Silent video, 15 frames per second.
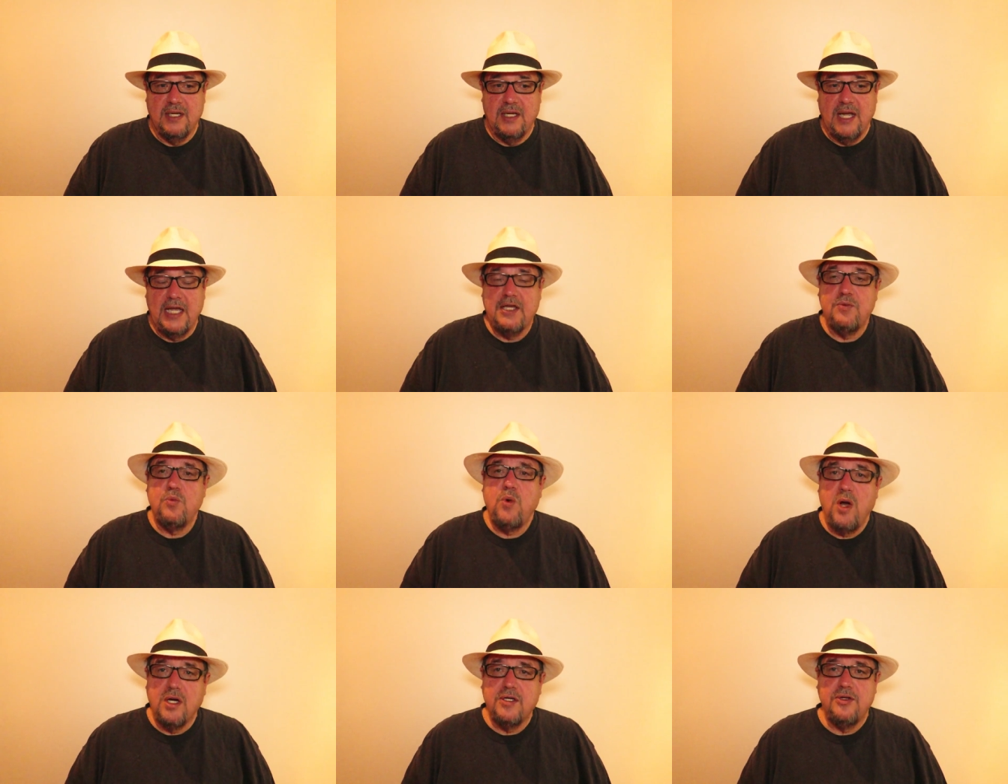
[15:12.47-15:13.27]
I could
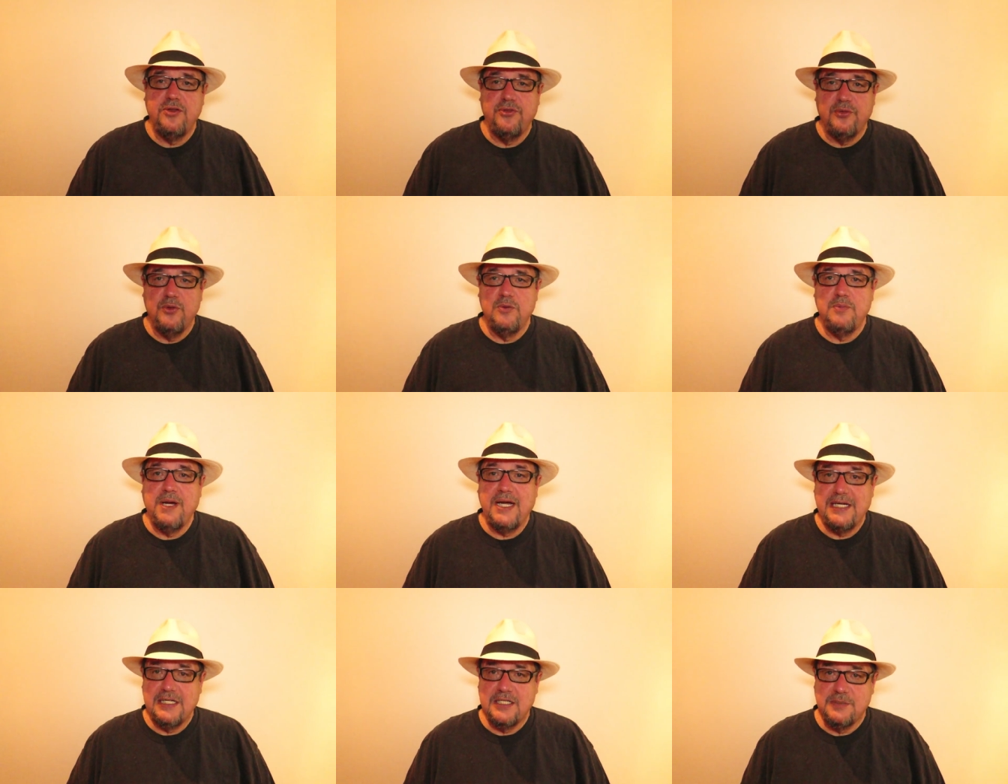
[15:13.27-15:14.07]
walk you through
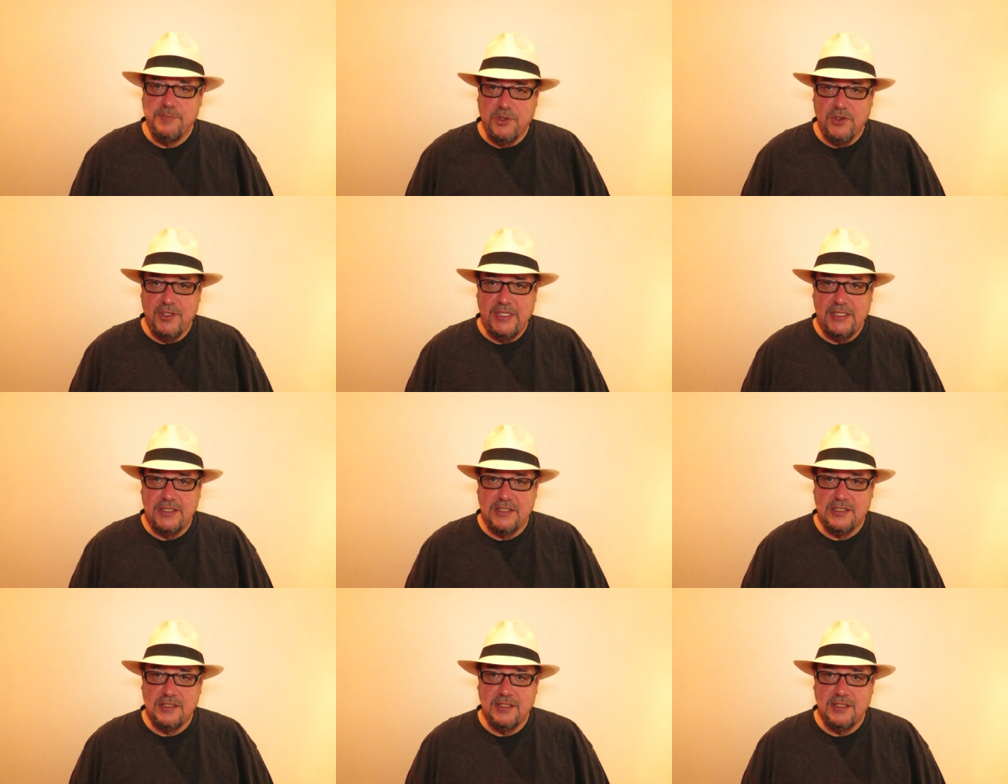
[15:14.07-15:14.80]
my experience.